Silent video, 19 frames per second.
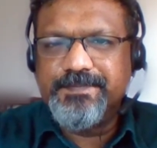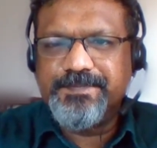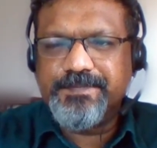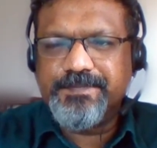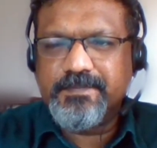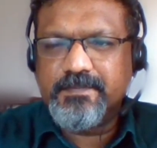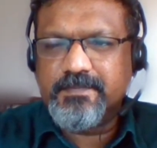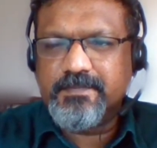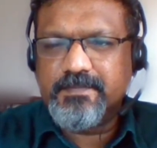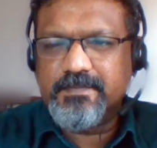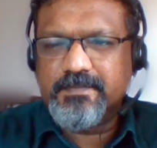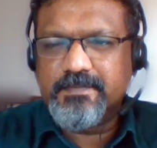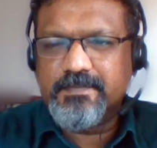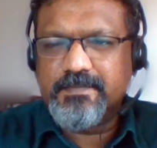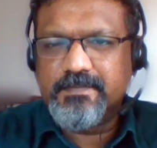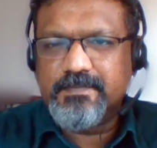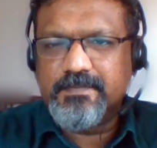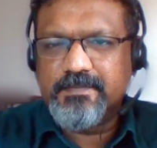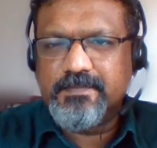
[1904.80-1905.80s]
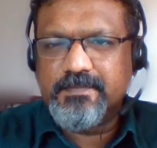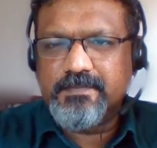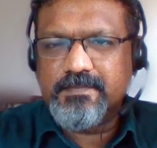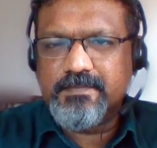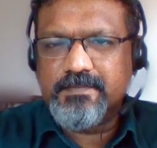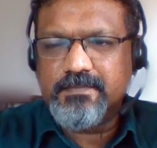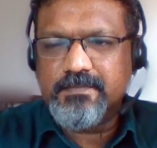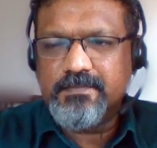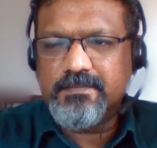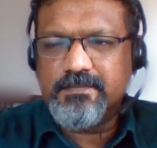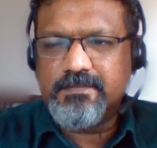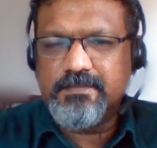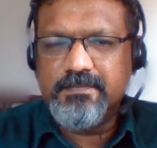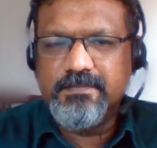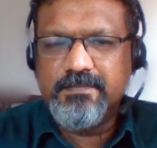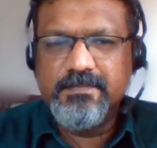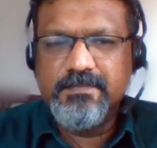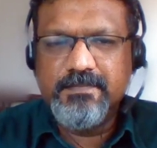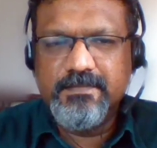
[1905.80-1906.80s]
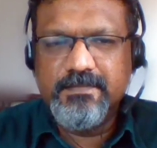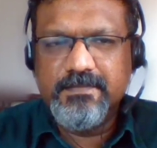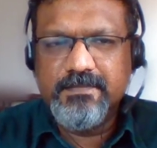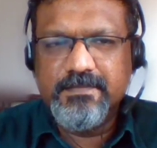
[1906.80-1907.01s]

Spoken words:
No one is speaking in this clip.